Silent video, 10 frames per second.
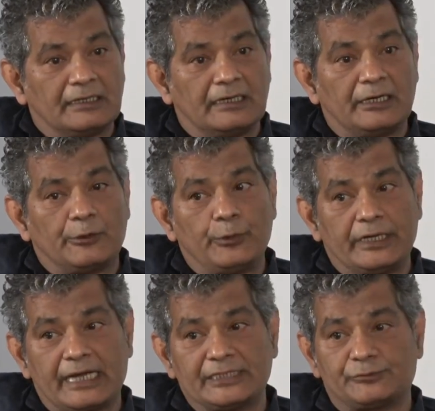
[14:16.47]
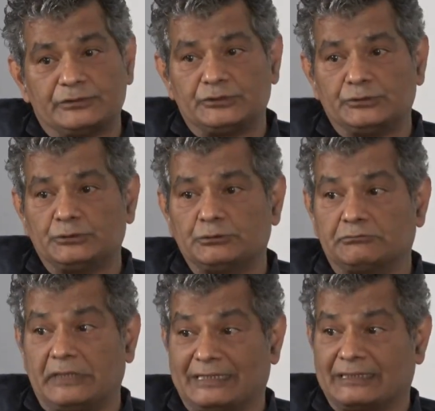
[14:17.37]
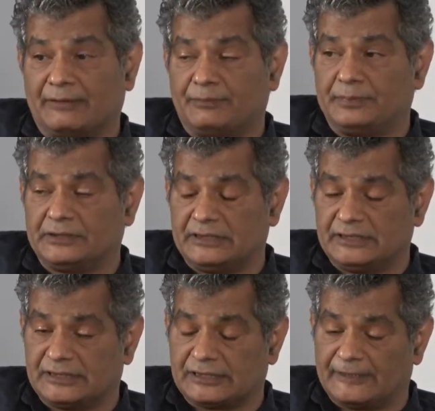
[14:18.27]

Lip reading: Whereas when you end up in these